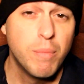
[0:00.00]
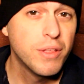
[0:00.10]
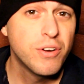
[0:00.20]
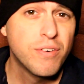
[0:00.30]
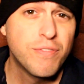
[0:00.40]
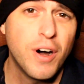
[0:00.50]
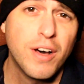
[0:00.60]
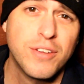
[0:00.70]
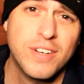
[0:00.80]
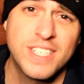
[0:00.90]
A mother and
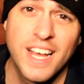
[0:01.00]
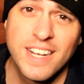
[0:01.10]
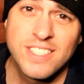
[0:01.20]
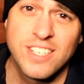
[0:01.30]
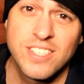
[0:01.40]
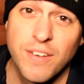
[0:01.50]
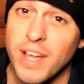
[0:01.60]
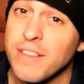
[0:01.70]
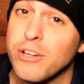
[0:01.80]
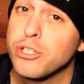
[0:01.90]
father in Texas have
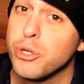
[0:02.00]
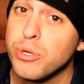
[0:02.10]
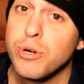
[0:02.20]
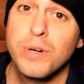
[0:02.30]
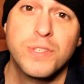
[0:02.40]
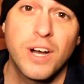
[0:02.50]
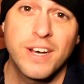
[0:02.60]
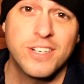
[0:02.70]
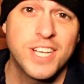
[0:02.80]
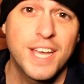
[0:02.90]
had their 2-year-old
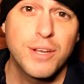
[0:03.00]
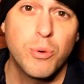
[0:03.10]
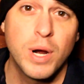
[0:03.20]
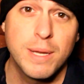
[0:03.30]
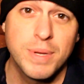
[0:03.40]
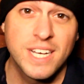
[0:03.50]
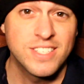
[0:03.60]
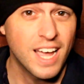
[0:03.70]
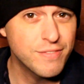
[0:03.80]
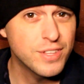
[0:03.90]
daughter taken away
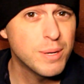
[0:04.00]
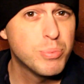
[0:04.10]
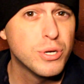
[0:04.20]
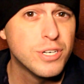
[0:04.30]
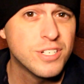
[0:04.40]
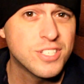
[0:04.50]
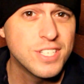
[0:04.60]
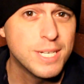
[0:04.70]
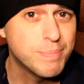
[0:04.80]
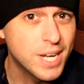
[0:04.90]
because after they put her to
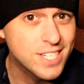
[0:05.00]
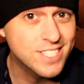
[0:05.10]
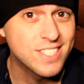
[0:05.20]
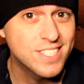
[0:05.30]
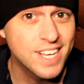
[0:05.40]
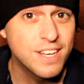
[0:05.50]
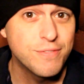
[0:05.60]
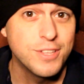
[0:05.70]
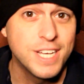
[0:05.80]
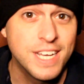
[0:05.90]
sleep nice and
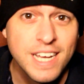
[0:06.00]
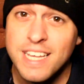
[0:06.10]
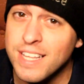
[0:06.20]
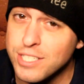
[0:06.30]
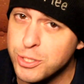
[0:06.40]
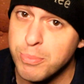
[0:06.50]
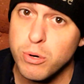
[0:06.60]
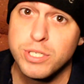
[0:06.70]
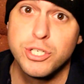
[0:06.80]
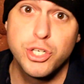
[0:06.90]
safely, they
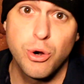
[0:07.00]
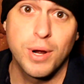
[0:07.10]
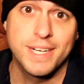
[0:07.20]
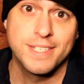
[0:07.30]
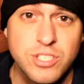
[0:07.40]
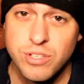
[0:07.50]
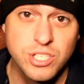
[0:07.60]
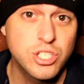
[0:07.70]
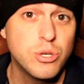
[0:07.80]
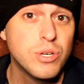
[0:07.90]
smoked a joint. So
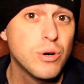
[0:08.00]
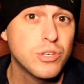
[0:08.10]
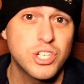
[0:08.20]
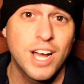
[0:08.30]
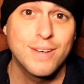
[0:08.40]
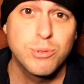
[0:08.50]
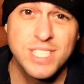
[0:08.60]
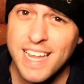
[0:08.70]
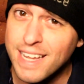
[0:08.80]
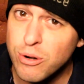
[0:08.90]
this 2-year-old child
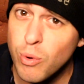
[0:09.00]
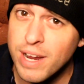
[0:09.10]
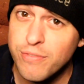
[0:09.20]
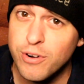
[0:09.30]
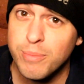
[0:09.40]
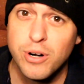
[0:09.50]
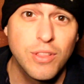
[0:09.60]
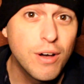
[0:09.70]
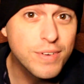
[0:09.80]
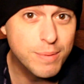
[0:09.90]
was taken away from her
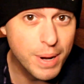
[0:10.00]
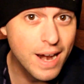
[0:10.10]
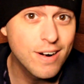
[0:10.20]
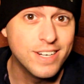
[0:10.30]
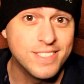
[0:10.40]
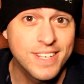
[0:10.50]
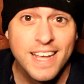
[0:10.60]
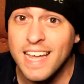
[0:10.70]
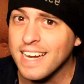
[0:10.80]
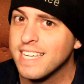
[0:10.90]
loving parents
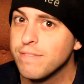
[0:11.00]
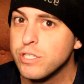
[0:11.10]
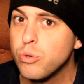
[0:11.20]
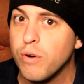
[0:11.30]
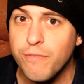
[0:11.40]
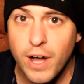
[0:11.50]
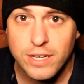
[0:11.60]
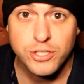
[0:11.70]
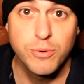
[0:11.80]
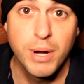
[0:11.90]
and given to a
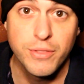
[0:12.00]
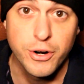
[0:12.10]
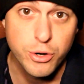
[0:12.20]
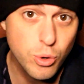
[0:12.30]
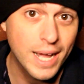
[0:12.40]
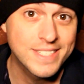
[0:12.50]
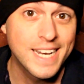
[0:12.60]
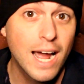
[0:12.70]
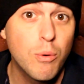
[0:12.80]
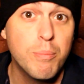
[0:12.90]
foster mother who has
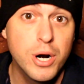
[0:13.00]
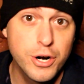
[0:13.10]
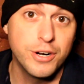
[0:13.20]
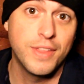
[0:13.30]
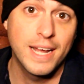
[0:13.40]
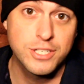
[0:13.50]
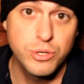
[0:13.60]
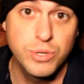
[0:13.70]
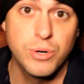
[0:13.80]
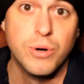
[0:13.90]
now murdered that
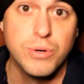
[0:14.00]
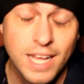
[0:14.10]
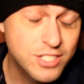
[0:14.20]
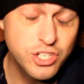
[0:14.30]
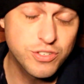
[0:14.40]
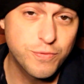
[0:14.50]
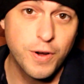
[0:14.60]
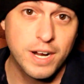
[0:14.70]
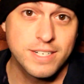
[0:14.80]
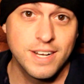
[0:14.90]
2-year-old. That's just
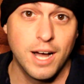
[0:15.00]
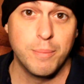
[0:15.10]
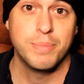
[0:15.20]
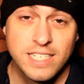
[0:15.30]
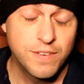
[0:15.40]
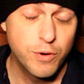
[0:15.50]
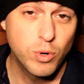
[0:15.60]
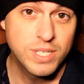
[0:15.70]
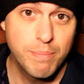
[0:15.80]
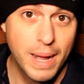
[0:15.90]
fucked up. As if
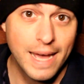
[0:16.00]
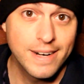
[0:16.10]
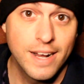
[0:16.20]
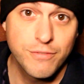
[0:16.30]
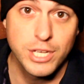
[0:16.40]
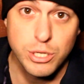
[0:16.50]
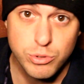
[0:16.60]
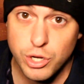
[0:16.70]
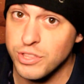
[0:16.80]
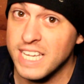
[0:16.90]
it wasn't bad enough that
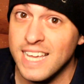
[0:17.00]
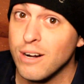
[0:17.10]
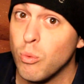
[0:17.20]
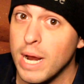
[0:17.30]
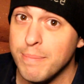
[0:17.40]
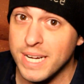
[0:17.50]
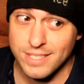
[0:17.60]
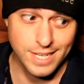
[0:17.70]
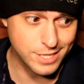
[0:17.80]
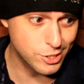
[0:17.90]
you took the kid away
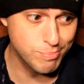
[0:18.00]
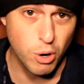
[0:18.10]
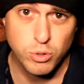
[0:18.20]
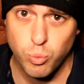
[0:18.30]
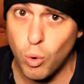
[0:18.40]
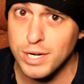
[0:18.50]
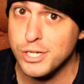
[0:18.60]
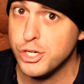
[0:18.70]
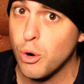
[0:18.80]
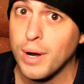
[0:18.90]
because they smoked
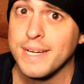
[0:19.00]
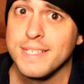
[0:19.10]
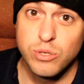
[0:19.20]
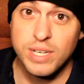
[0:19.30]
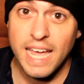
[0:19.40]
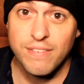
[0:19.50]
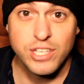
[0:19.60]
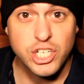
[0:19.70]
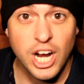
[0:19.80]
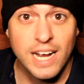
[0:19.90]
one joint. You
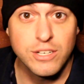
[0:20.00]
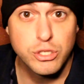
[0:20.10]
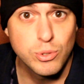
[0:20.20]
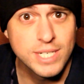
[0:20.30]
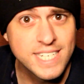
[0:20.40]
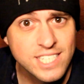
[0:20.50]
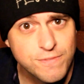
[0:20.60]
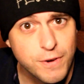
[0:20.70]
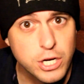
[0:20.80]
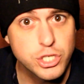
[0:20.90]
gave the child to a
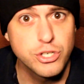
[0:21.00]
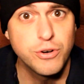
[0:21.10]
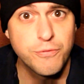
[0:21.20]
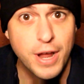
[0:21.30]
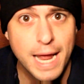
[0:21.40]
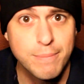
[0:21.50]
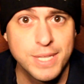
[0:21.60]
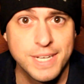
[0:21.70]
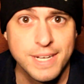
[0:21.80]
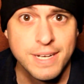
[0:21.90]
dysfunctional
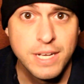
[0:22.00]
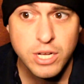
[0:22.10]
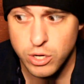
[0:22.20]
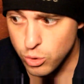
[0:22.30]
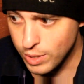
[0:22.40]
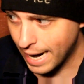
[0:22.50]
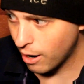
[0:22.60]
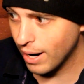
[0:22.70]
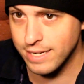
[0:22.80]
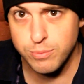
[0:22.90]
family who
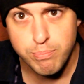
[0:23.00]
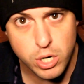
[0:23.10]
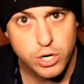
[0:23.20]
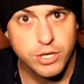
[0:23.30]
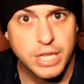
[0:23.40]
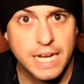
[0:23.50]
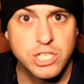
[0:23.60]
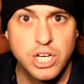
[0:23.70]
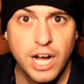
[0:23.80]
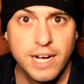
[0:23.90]
now has murdered
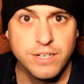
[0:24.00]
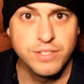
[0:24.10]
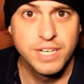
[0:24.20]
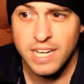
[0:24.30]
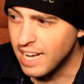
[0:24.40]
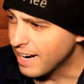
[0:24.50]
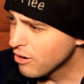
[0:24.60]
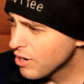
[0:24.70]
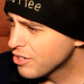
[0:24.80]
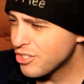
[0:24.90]
that child. And I
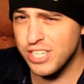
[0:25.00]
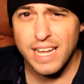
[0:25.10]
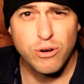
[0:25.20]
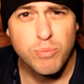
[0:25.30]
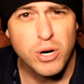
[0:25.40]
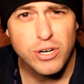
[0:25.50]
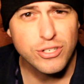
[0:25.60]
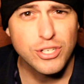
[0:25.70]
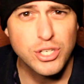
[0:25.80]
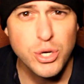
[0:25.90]
don't understand, who
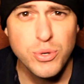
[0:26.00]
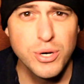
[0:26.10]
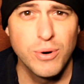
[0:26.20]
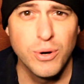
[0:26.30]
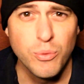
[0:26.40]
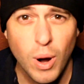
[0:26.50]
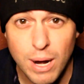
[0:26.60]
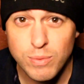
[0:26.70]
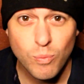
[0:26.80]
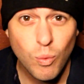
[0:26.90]
murders a 2-year-old?
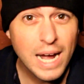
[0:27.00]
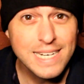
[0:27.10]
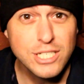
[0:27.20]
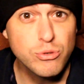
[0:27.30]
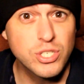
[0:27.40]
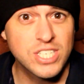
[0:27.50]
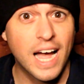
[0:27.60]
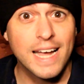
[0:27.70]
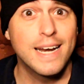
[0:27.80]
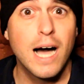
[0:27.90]
Why did you
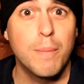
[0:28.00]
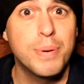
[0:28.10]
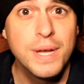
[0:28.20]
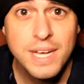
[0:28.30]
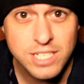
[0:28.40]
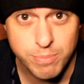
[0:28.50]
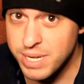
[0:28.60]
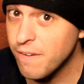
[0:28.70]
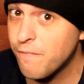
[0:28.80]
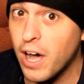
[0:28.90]
sign up to
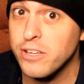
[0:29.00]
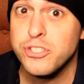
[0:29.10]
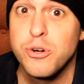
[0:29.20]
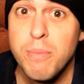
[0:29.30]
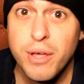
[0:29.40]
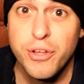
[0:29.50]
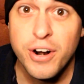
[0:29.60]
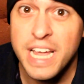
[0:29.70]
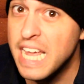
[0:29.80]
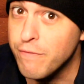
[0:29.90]
be a foster
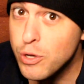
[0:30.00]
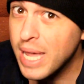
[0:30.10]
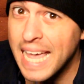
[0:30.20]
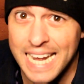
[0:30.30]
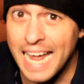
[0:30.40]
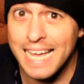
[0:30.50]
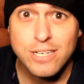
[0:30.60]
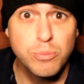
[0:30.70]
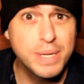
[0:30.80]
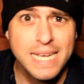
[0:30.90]
mother if you can't
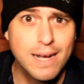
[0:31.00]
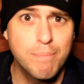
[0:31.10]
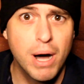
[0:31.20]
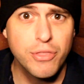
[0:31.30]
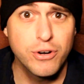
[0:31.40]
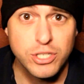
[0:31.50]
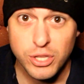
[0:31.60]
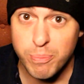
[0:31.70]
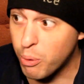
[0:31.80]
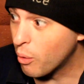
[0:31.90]
handle being a mother
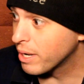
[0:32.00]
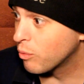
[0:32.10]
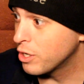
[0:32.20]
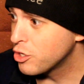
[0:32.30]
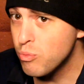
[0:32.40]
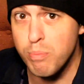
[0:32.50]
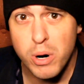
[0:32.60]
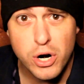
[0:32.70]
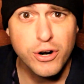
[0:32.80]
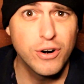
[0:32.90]
to the point where you
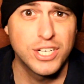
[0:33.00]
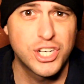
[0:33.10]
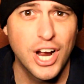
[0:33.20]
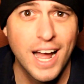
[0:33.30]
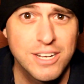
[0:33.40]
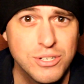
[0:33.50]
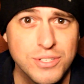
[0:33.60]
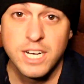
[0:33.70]
murder a child?